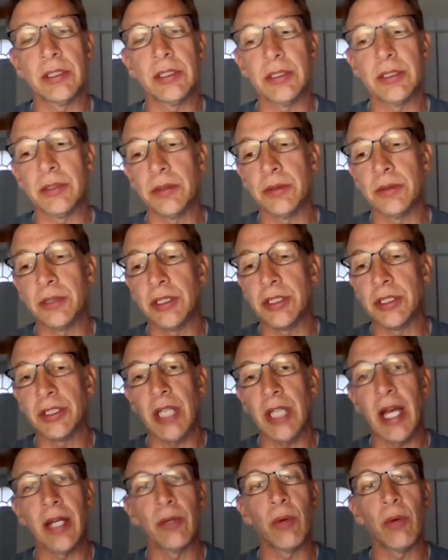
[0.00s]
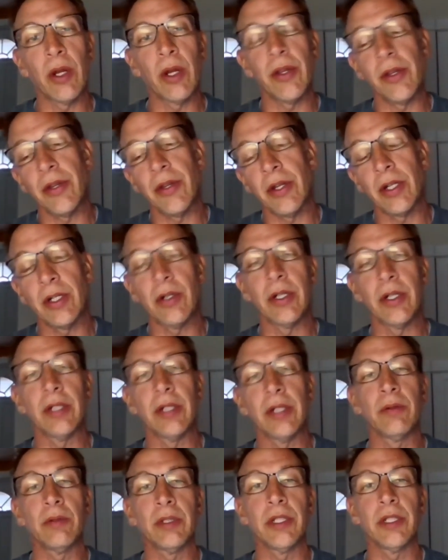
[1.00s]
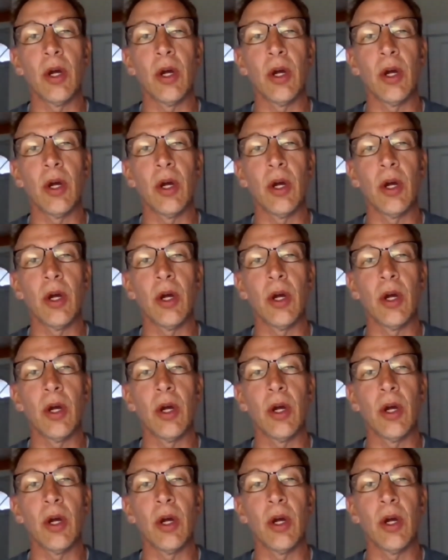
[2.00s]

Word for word: to decide whether they're going to,